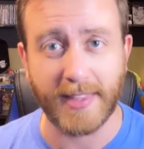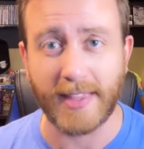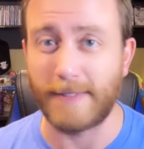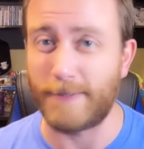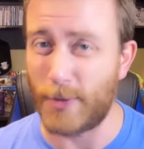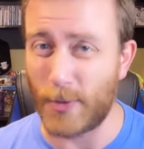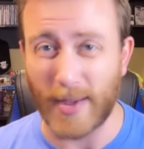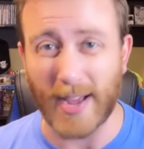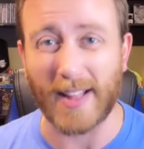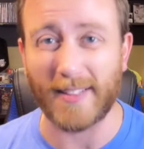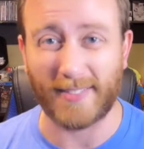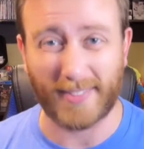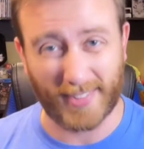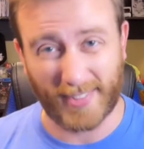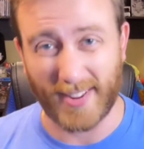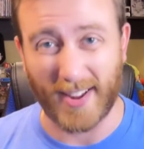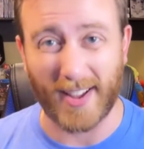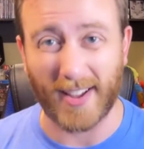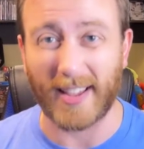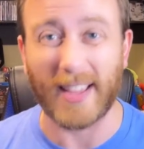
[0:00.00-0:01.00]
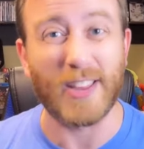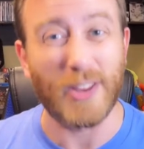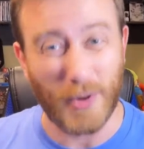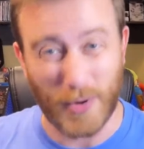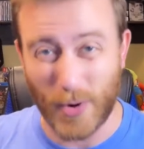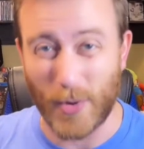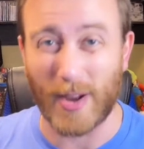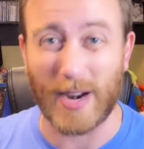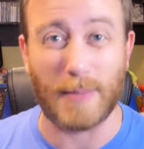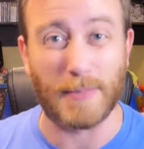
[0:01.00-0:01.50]
If you got stuck and you
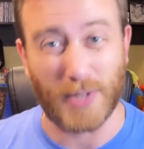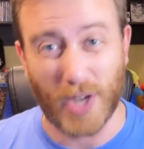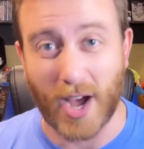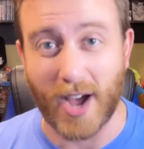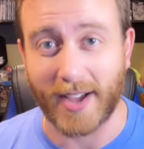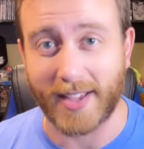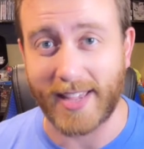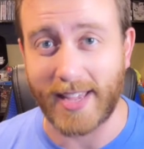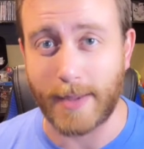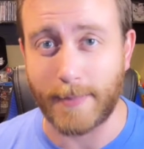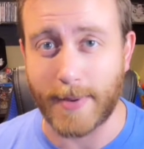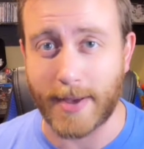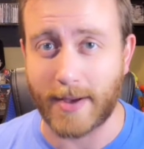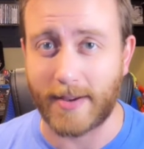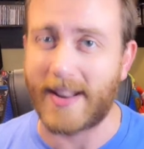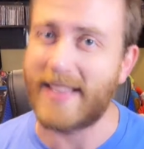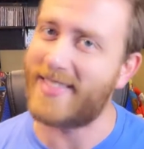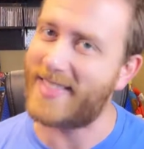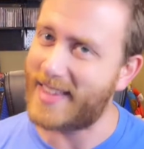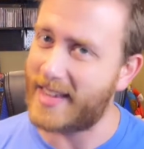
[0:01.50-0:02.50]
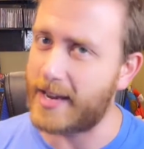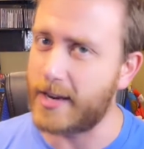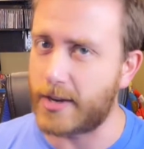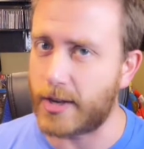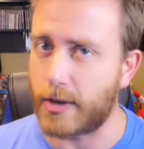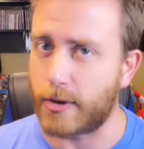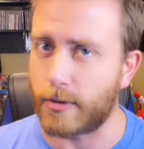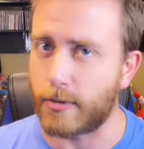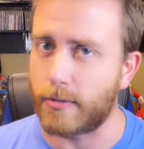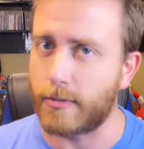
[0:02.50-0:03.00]
know what I'm talking about, I think you
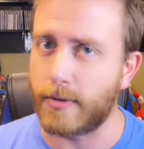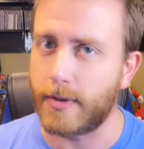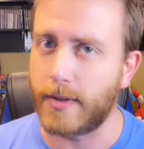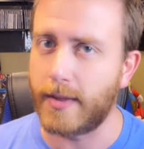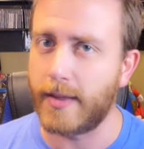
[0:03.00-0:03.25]
do.